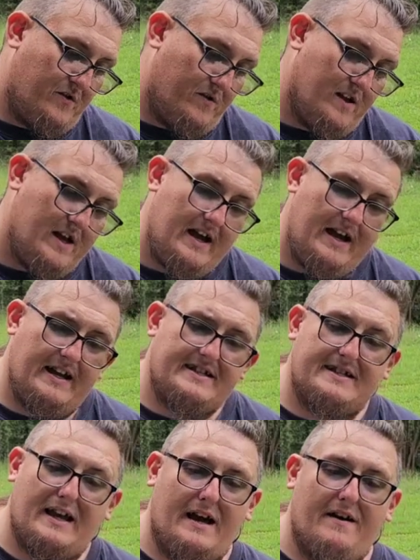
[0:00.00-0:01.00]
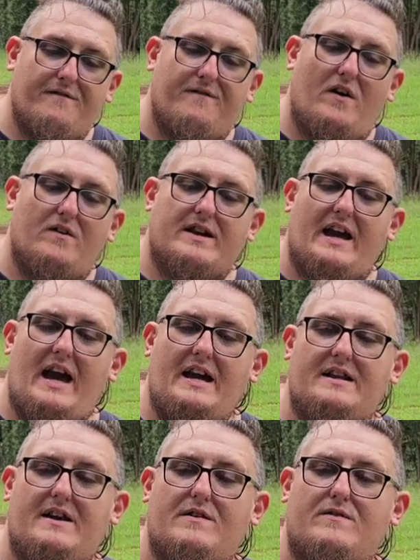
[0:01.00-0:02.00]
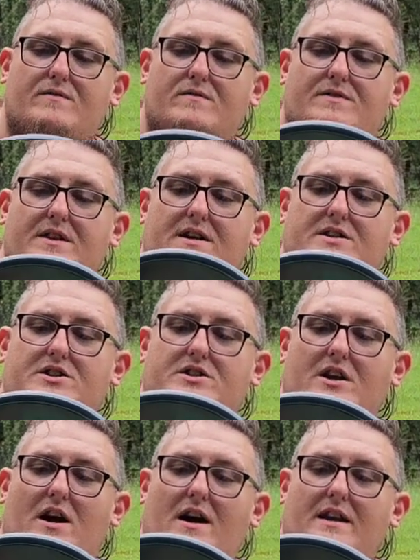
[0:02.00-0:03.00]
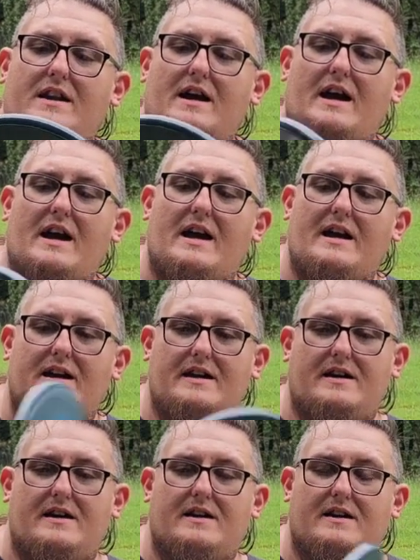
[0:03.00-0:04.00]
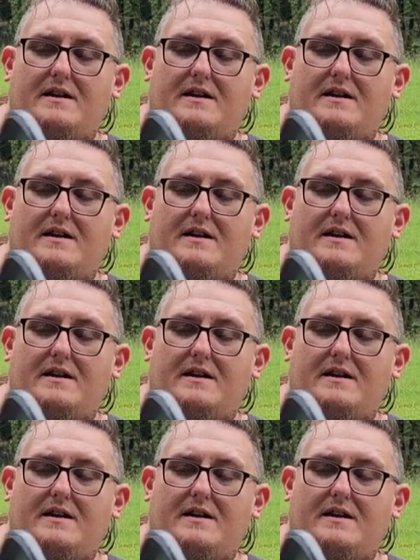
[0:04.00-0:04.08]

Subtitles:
cool. It's a volcano that shot a